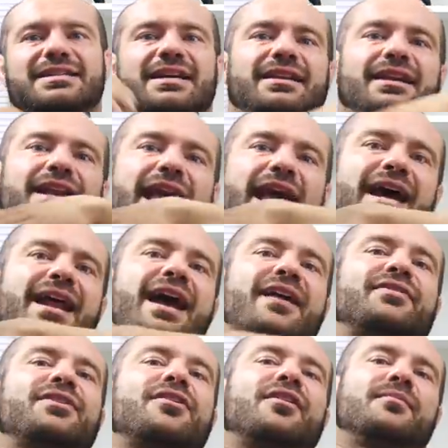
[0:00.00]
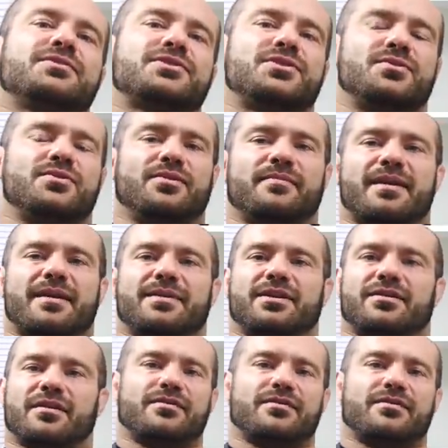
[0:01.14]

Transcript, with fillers: And then add half the carbs to maybe your